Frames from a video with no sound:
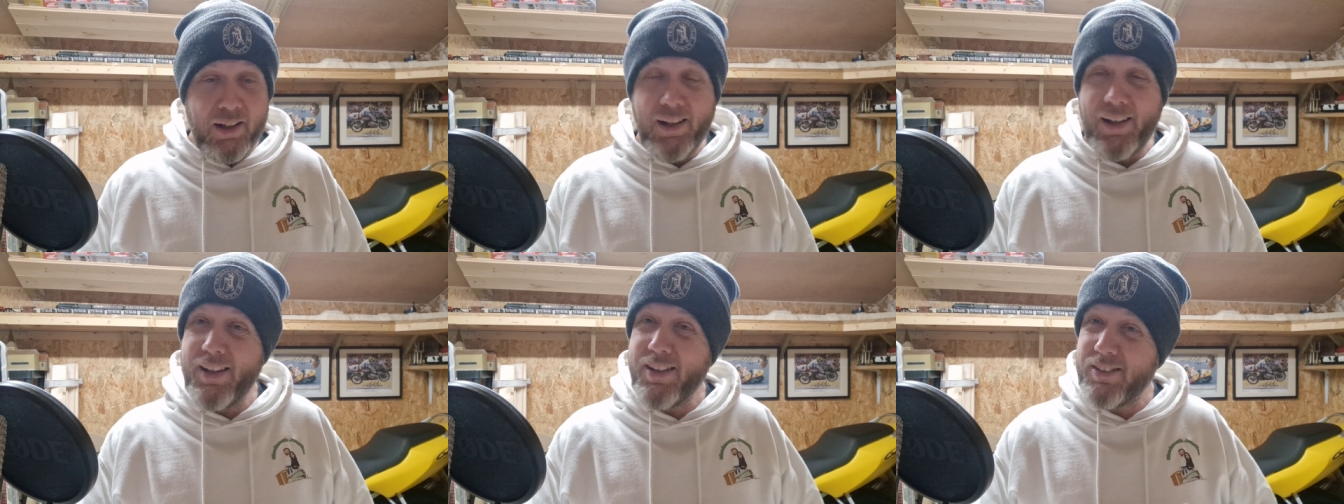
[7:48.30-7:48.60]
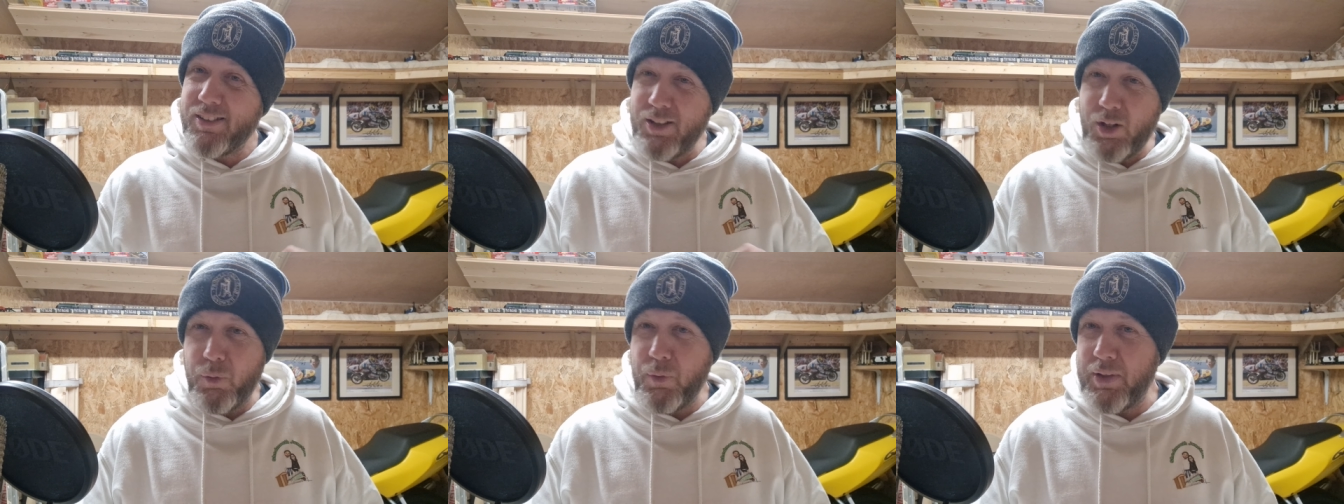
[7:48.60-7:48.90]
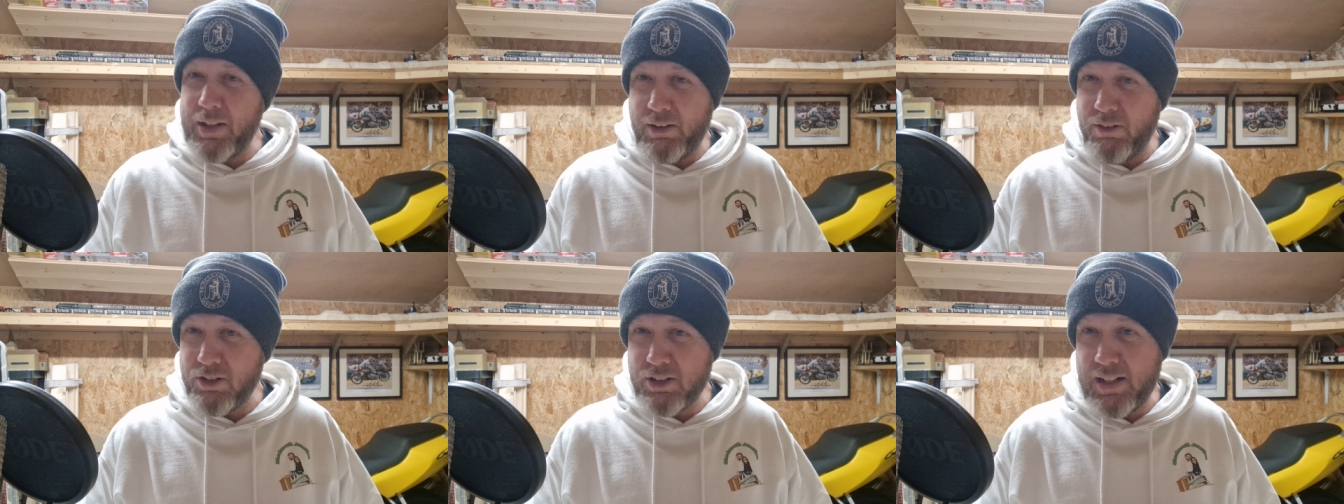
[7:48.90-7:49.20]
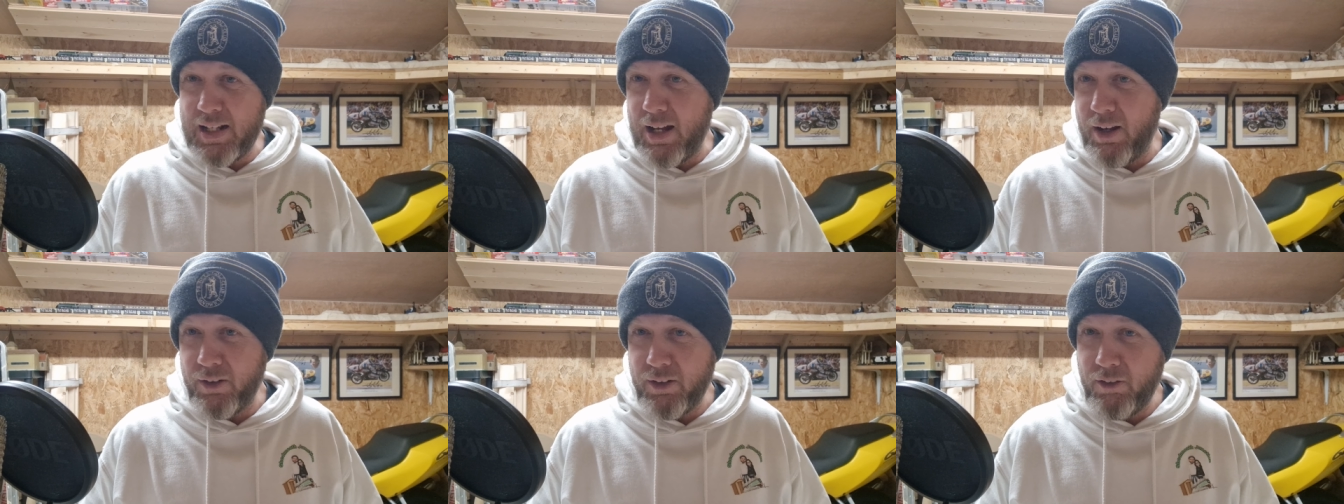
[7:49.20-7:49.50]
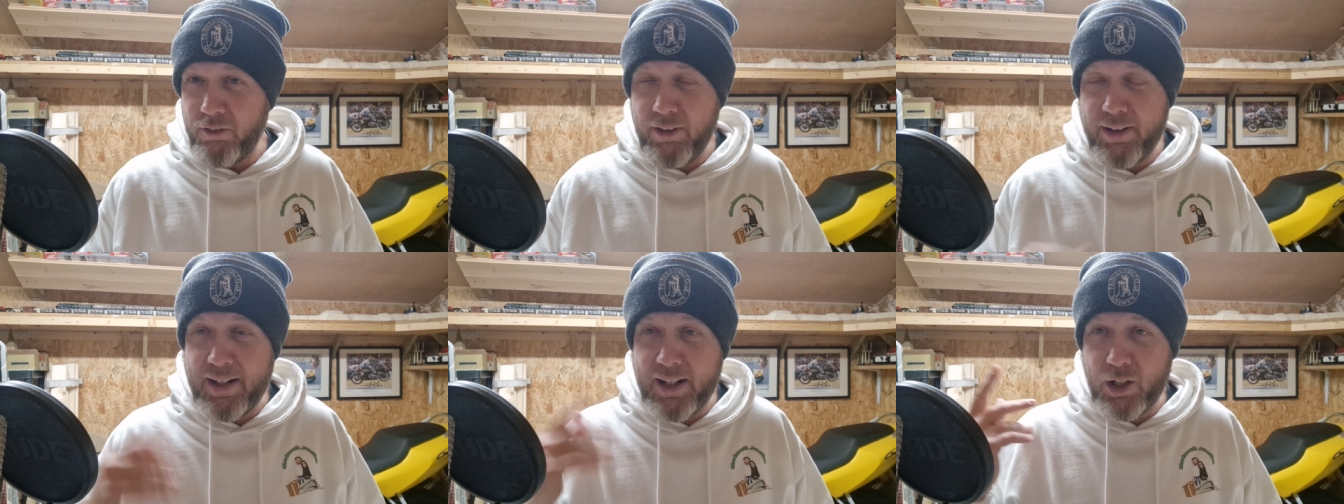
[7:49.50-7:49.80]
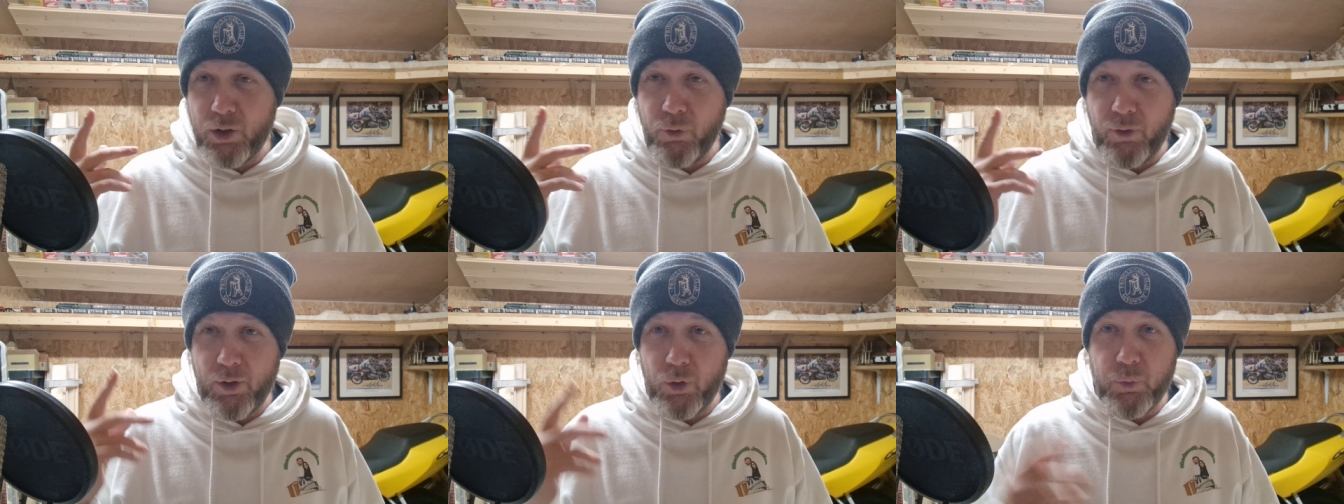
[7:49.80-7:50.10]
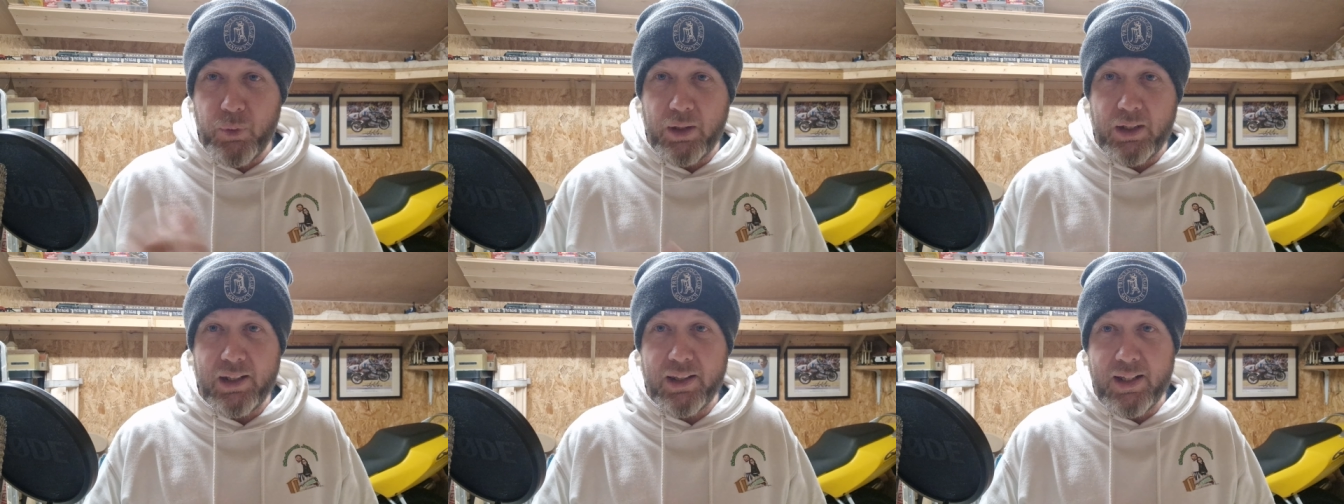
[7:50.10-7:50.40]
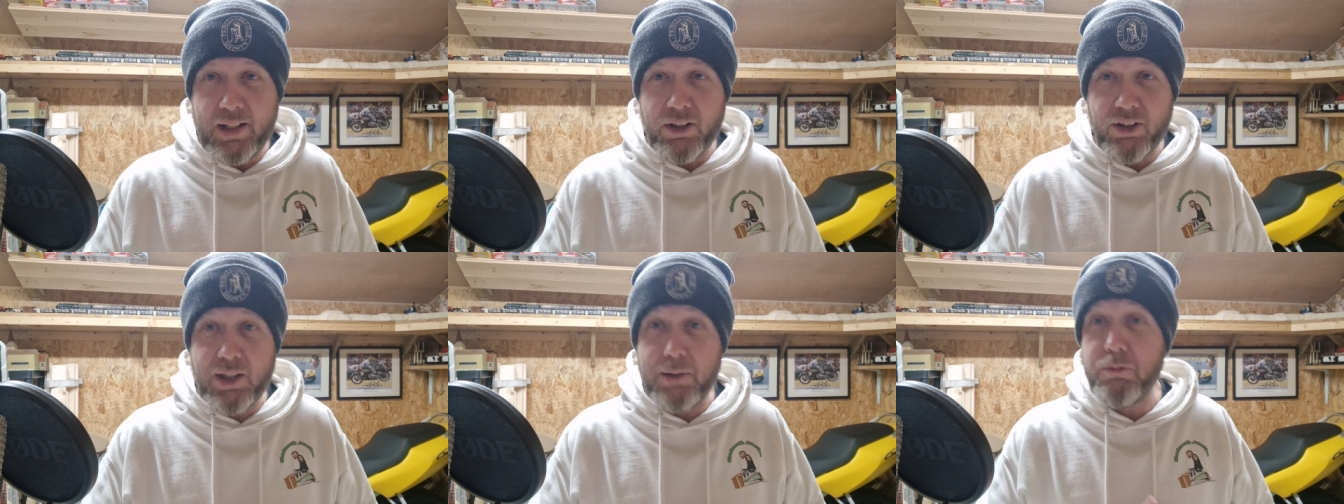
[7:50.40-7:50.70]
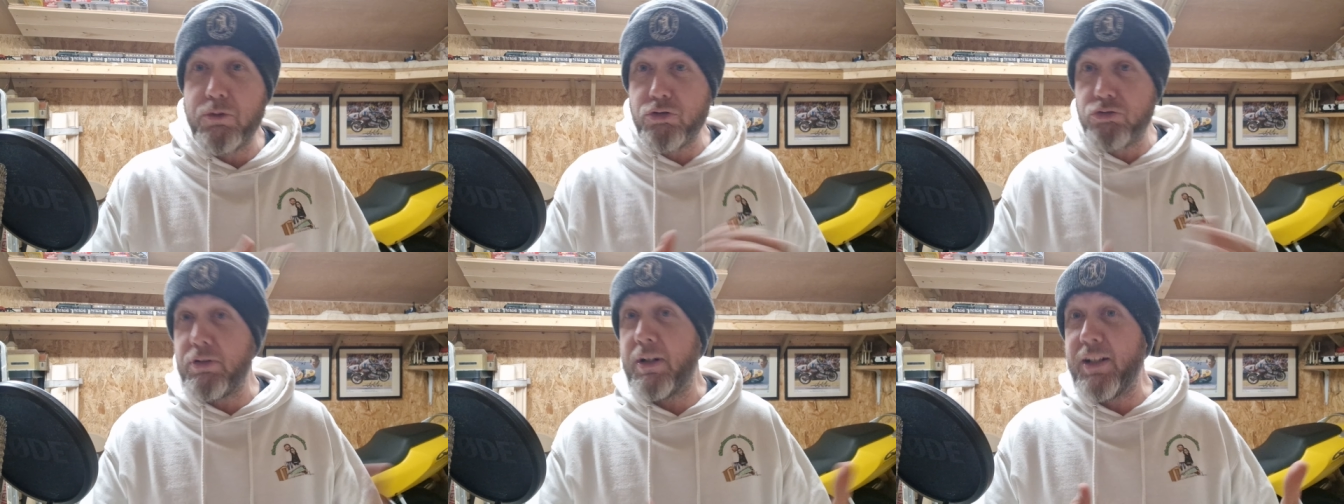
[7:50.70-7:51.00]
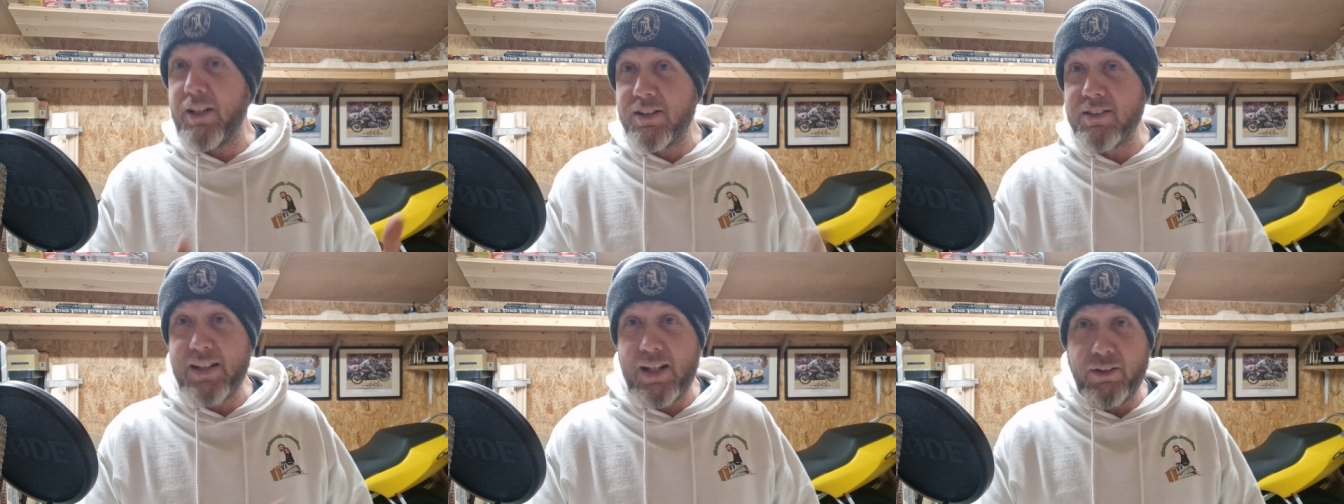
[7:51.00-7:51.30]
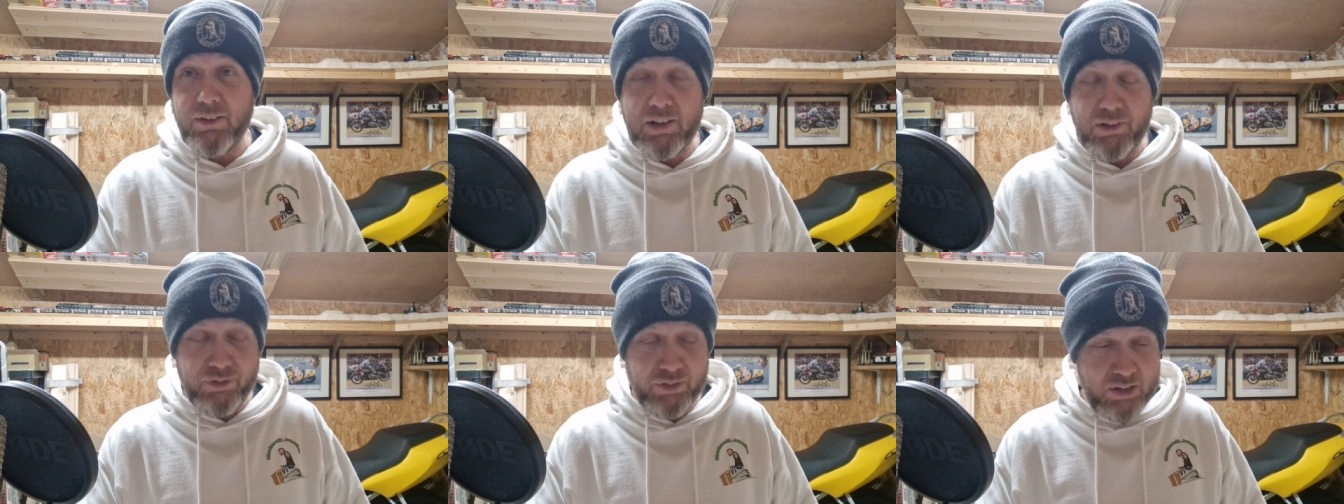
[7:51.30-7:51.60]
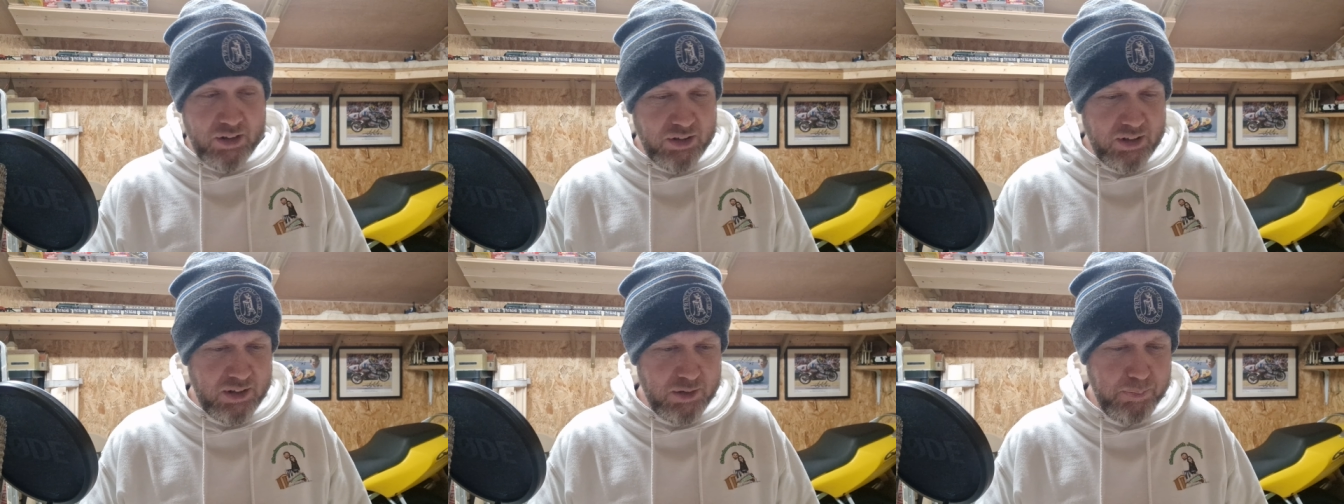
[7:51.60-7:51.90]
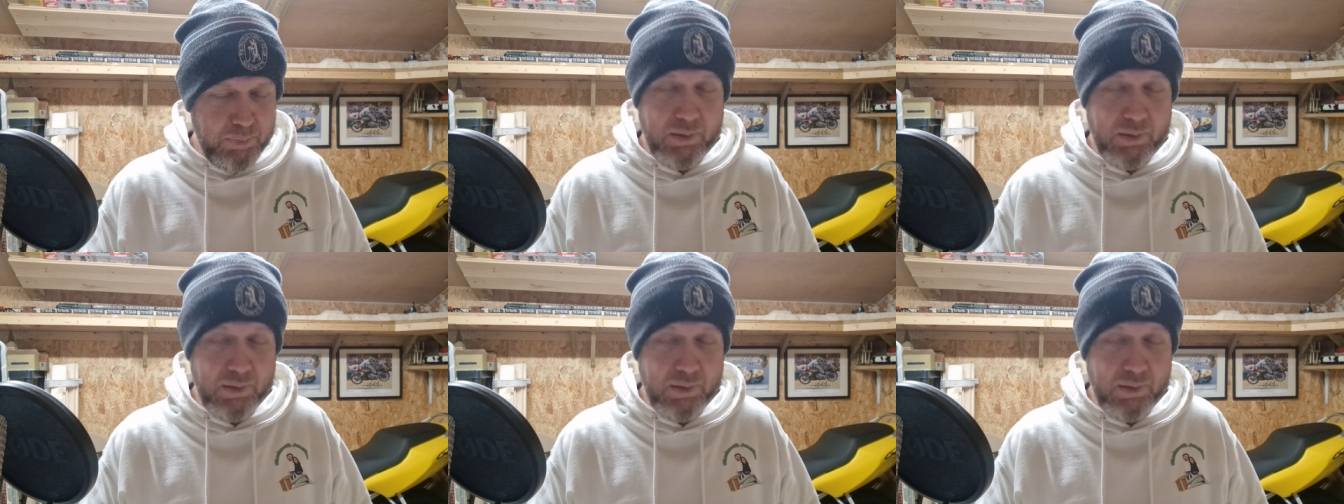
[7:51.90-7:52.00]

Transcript: it's nowhere near as loud. I run that quite quickly then to demonstrate the sound differences.